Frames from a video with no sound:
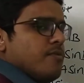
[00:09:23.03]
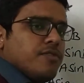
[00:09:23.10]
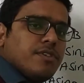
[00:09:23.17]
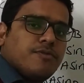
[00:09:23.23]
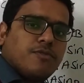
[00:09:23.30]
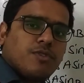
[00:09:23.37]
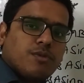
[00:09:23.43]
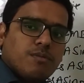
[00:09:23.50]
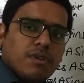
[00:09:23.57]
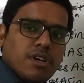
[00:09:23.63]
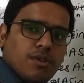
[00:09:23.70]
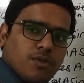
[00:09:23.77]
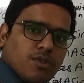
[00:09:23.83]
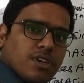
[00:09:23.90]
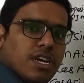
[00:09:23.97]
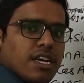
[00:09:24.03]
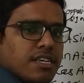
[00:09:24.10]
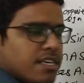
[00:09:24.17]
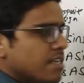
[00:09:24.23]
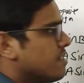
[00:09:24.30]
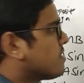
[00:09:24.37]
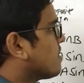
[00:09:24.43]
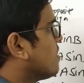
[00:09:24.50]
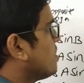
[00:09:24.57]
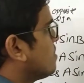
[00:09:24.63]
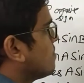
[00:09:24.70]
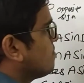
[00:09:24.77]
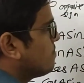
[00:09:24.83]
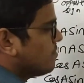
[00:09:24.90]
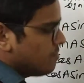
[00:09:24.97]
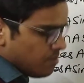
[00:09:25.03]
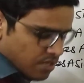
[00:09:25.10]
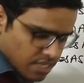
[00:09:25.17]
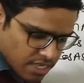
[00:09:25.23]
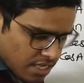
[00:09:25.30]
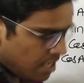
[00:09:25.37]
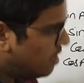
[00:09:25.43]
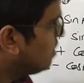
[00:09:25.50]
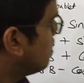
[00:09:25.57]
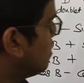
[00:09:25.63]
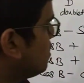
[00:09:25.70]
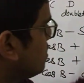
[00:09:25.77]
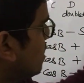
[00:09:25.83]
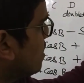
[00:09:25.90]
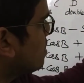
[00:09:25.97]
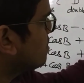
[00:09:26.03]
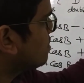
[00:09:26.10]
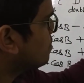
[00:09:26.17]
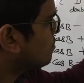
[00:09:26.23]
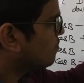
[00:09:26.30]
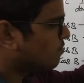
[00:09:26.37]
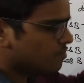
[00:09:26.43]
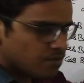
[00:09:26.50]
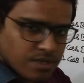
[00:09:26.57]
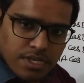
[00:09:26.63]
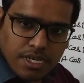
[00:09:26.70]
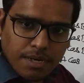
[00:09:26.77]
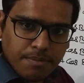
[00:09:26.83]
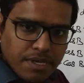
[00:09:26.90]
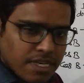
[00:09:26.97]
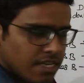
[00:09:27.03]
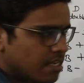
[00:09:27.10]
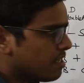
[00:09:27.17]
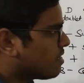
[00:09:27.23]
formula on right hand side. Okay, that is 2 coming here.